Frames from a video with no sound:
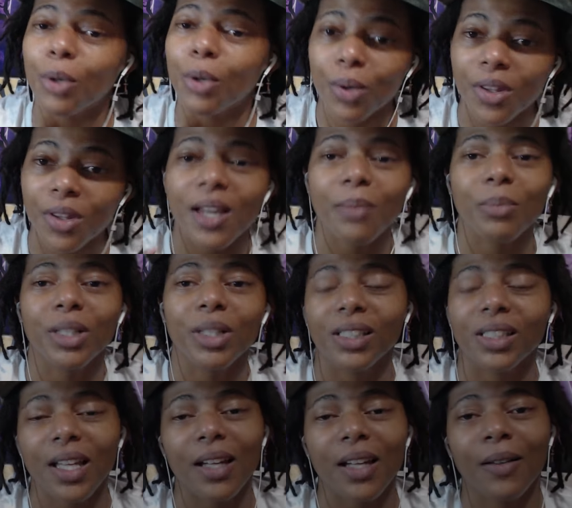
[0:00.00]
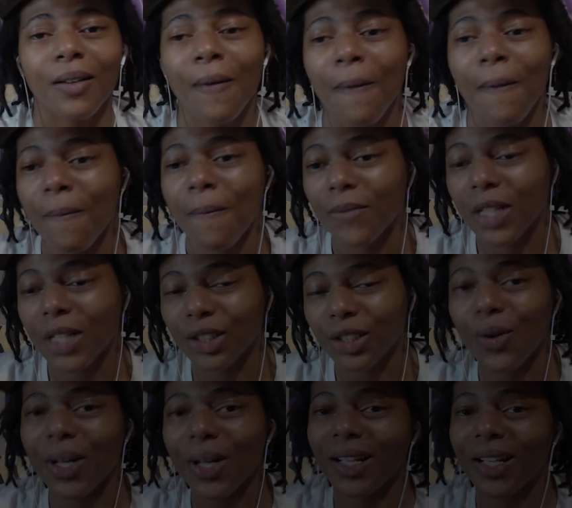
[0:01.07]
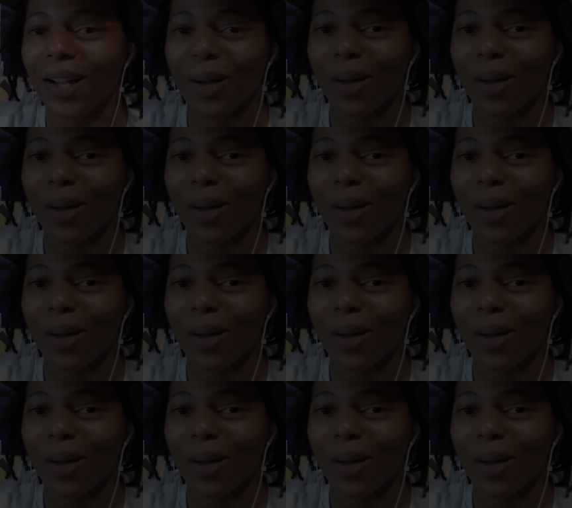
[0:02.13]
But with that being said, let's go ahead and hop